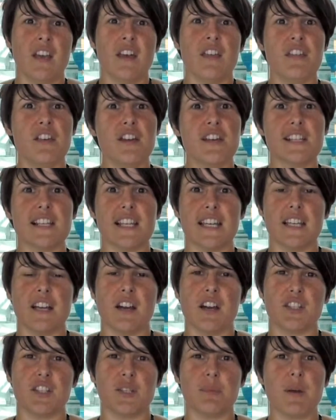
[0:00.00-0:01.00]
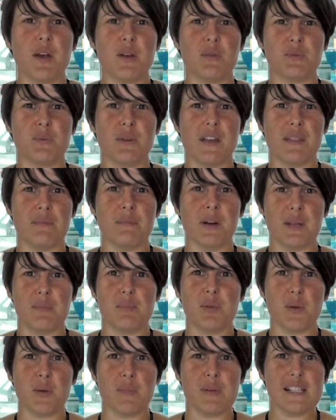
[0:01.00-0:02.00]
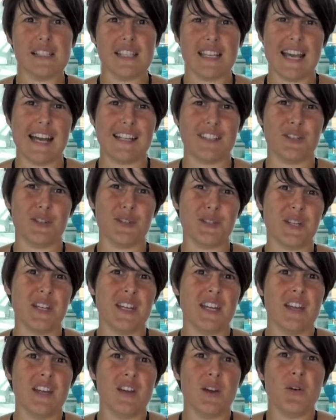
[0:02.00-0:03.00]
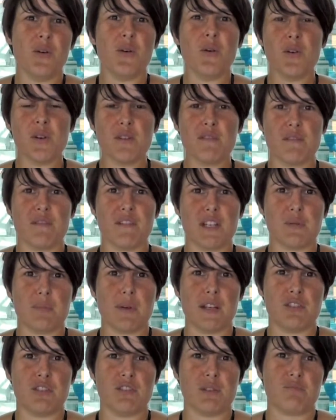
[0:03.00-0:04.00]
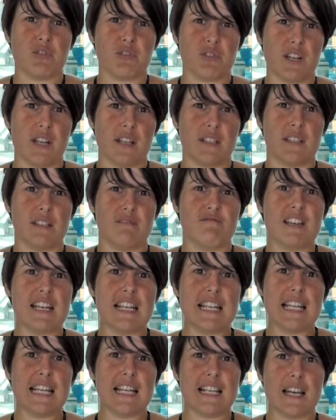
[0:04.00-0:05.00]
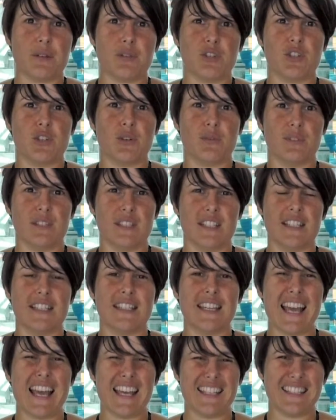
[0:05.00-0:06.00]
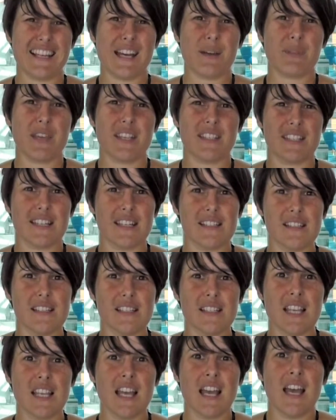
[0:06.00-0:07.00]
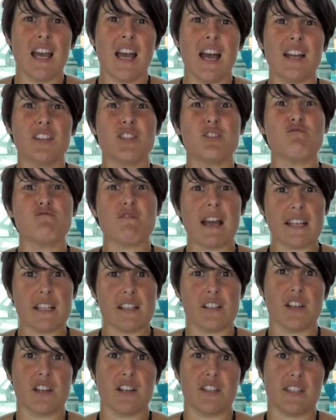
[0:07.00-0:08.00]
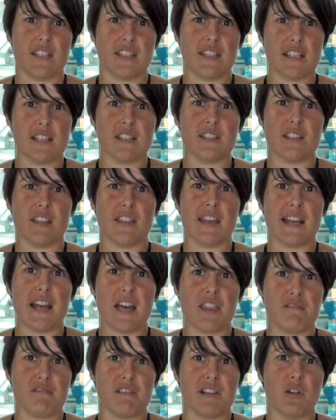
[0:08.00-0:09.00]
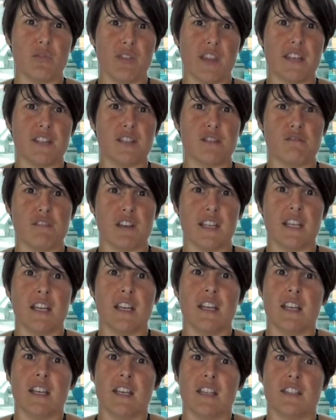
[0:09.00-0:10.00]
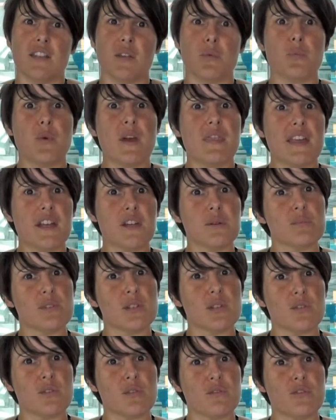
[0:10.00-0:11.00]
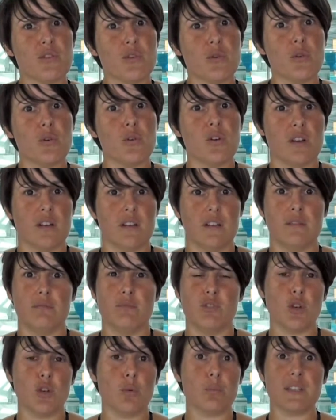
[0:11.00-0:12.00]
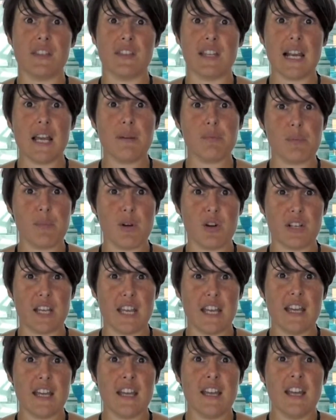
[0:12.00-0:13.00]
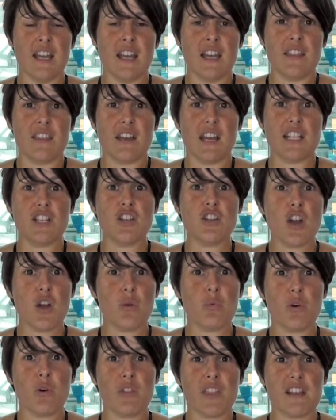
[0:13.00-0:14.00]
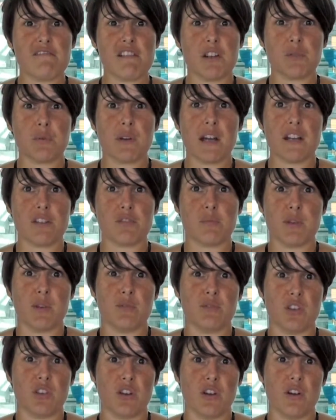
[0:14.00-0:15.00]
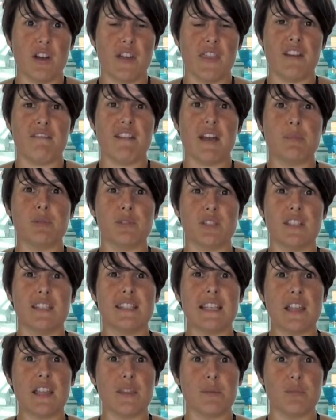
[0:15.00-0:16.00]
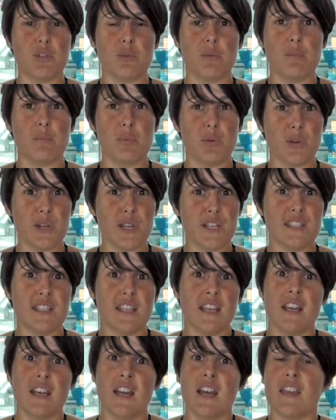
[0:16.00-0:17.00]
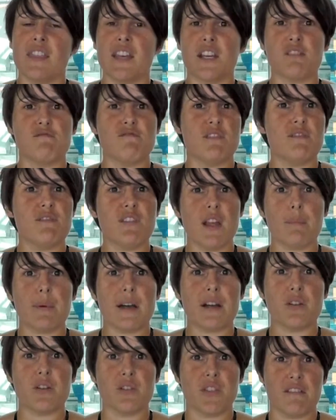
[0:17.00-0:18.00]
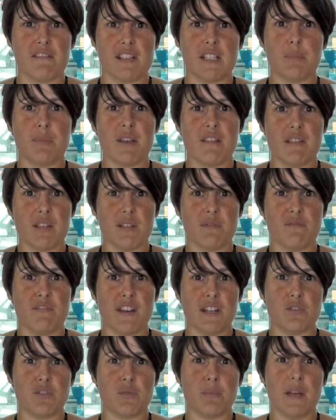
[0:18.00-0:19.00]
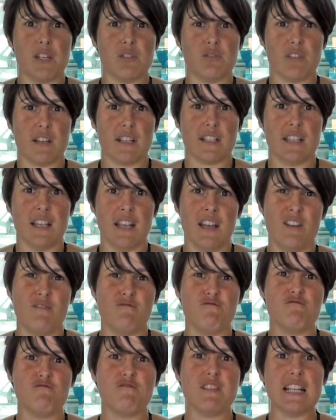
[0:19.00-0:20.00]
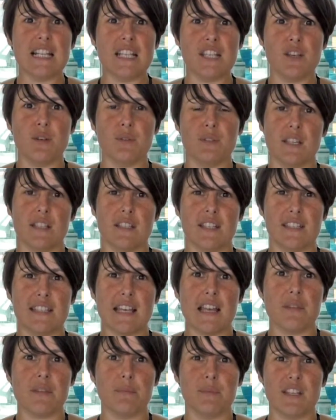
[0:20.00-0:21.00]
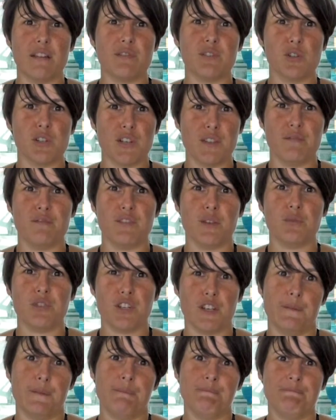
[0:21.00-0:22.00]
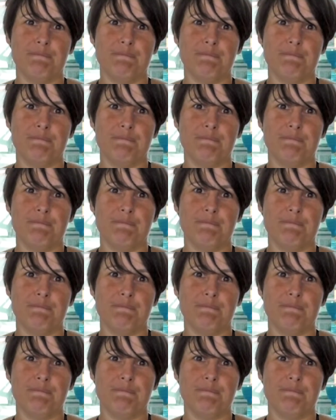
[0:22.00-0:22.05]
Thirdly, I suppose with my employability hat on, all of the Venture Matrix projects really allow students to test out their skills and to recognise the skills that they're gathering on their degree, so that when they come to look for jobs in the labour market, they know what their graduate attributes are and they're able to sell them to employers. They can reflect back on their experience from Venture Matrix and really use it to sell themselves on in the future.